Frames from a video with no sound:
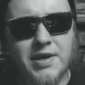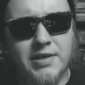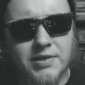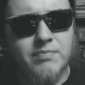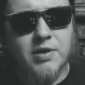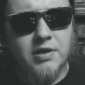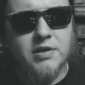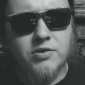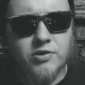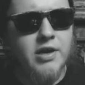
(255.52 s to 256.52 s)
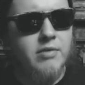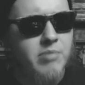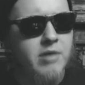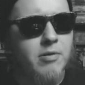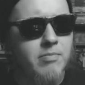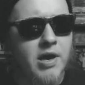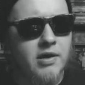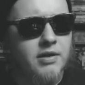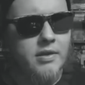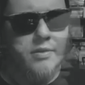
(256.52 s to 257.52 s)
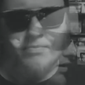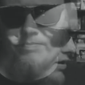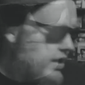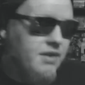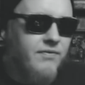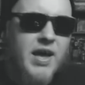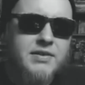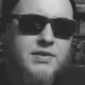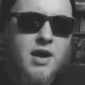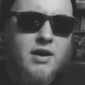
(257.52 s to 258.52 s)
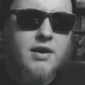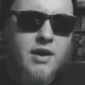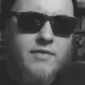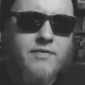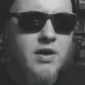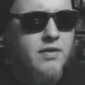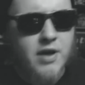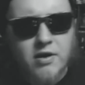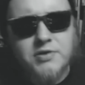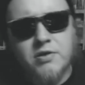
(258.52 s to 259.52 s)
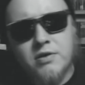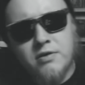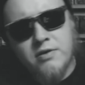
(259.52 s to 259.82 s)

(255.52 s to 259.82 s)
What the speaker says: of a good trade paperback, And if that's not enough, they also included a